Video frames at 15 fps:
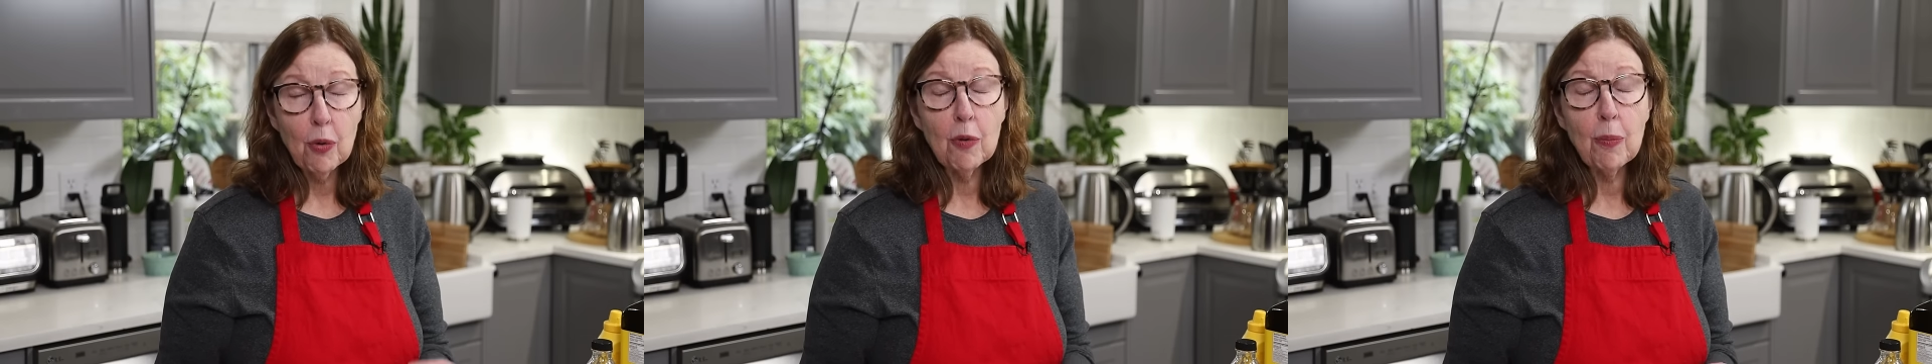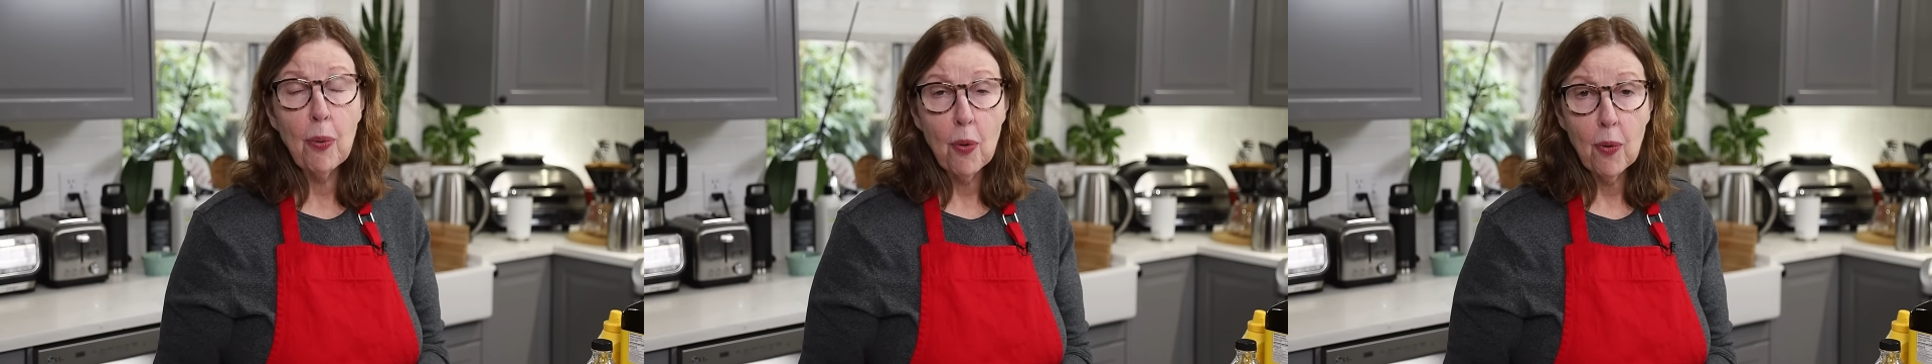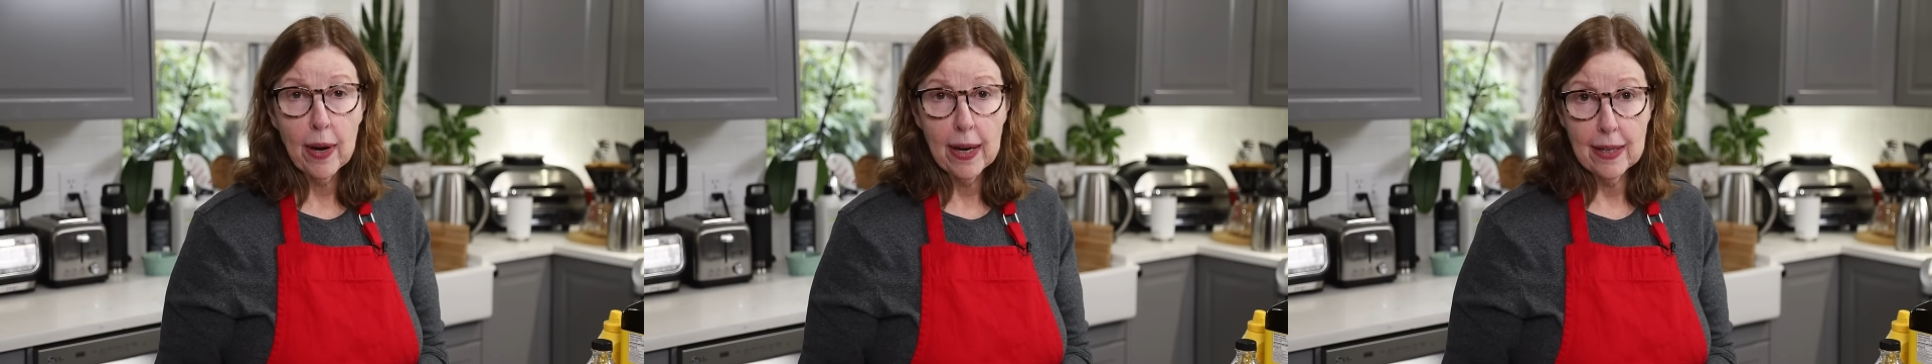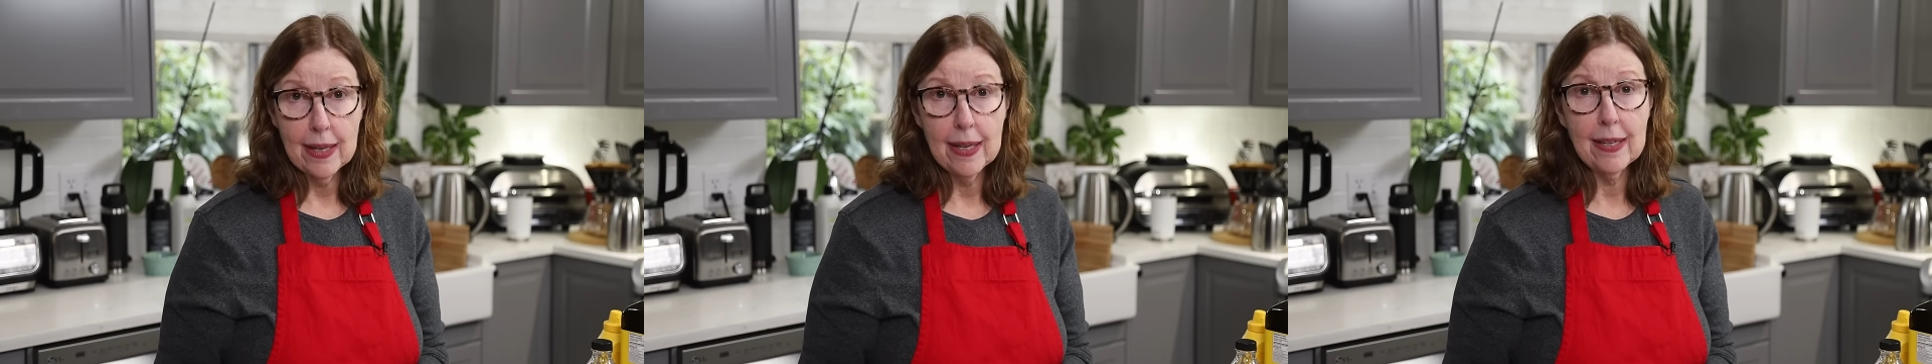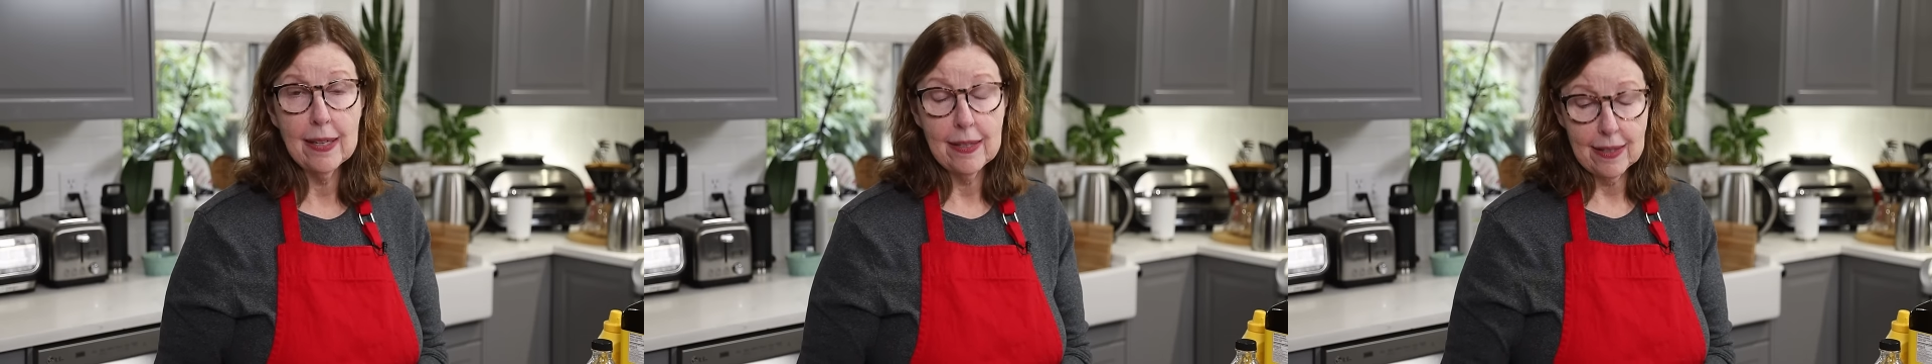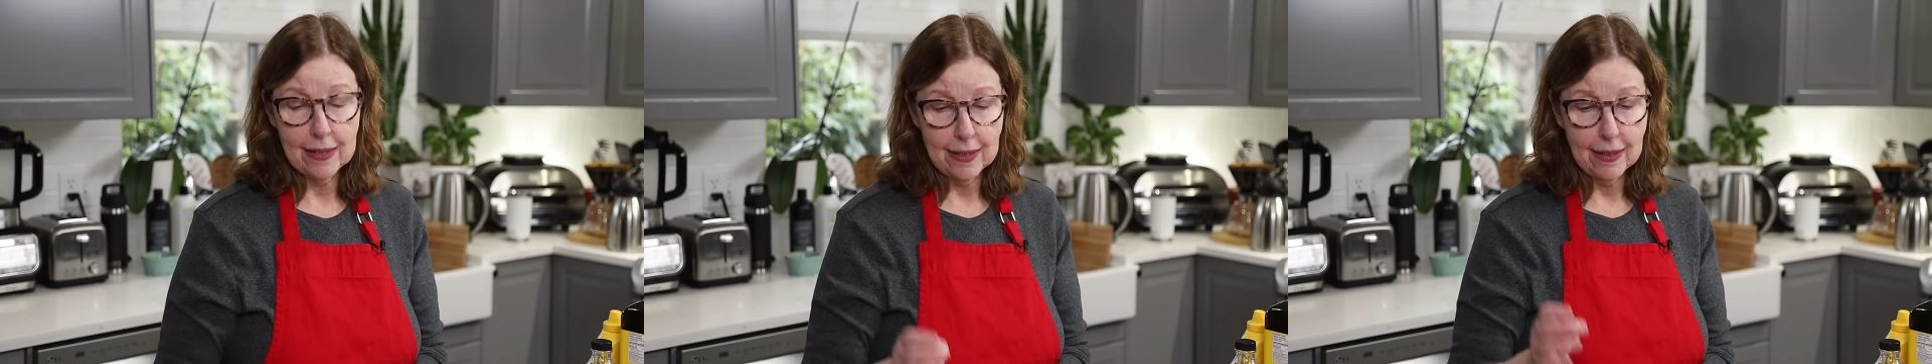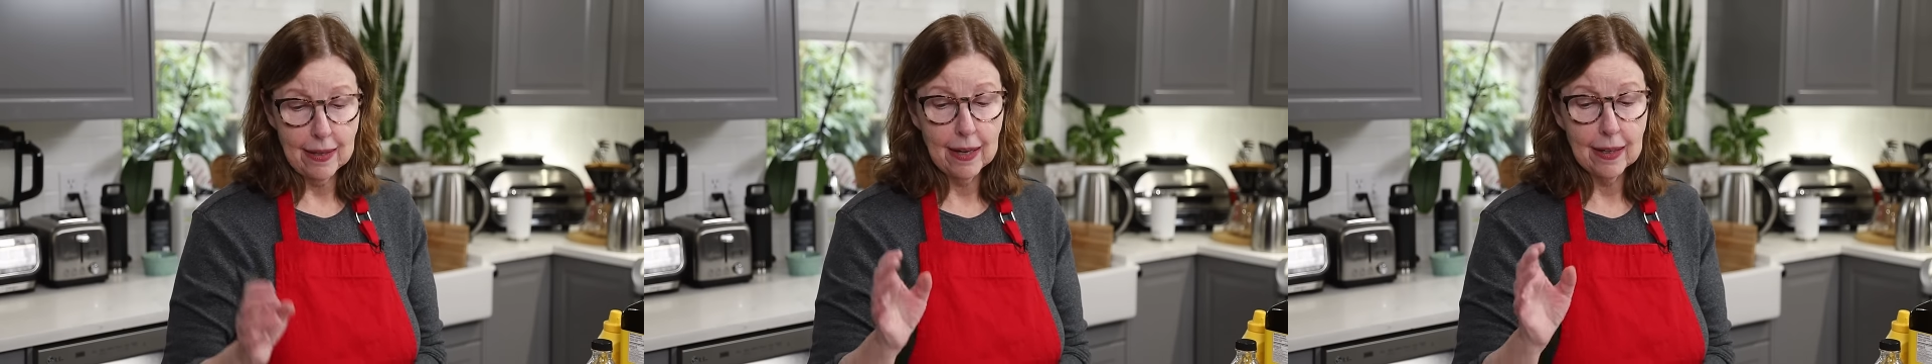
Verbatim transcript: The whole point is